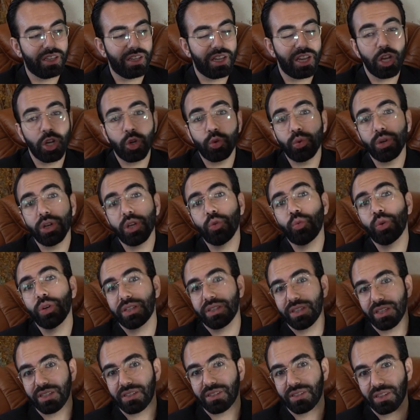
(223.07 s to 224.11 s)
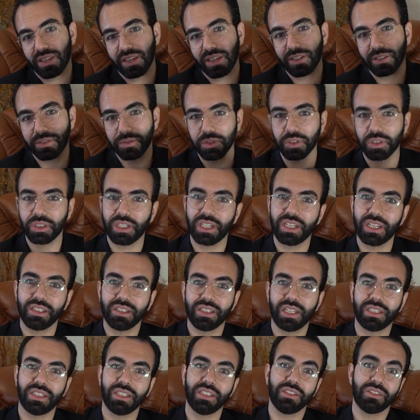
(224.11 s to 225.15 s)
agree what they say, okay?
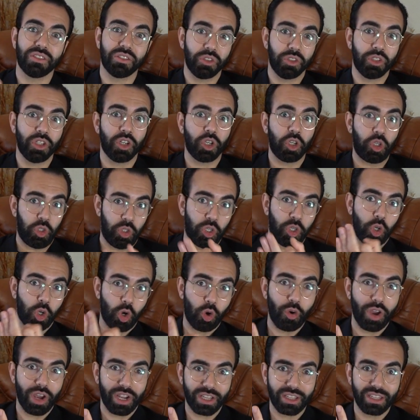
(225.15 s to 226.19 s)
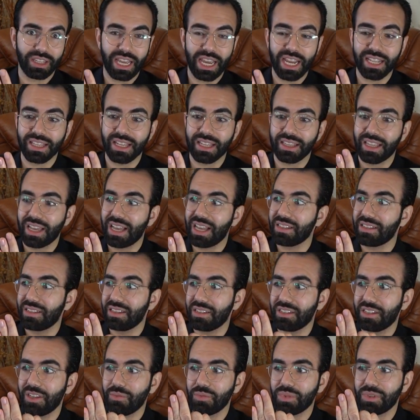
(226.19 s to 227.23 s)
That is the correct line that has the
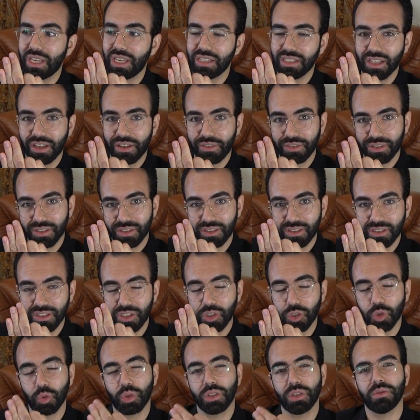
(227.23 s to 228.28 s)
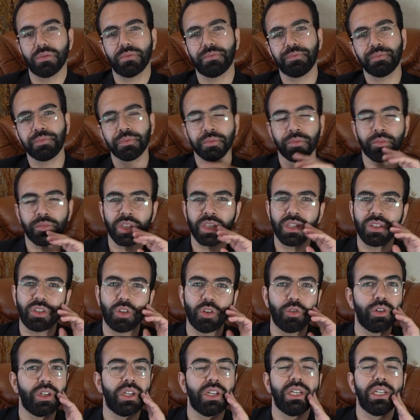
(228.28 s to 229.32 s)
same size as this one.
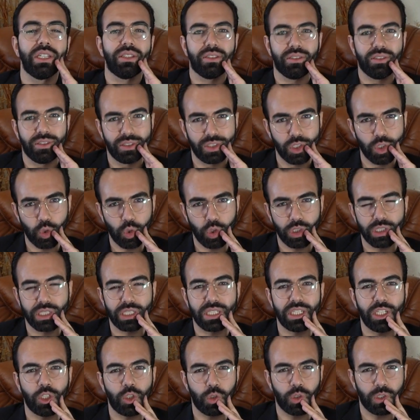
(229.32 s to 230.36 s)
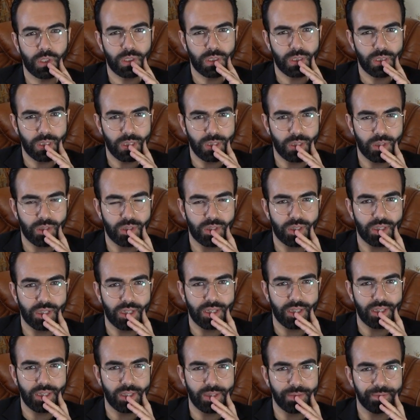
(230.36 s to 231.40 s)
So this is really interesting
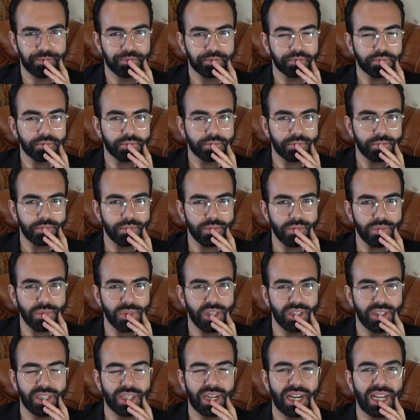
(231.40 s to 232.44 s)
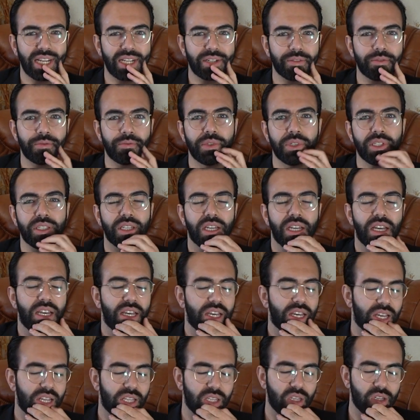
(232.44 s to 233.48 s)
study. There have been
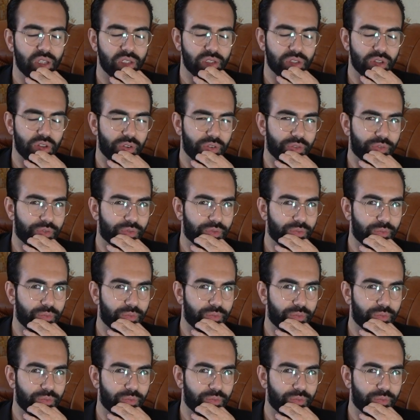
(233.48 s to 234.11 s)
a lot of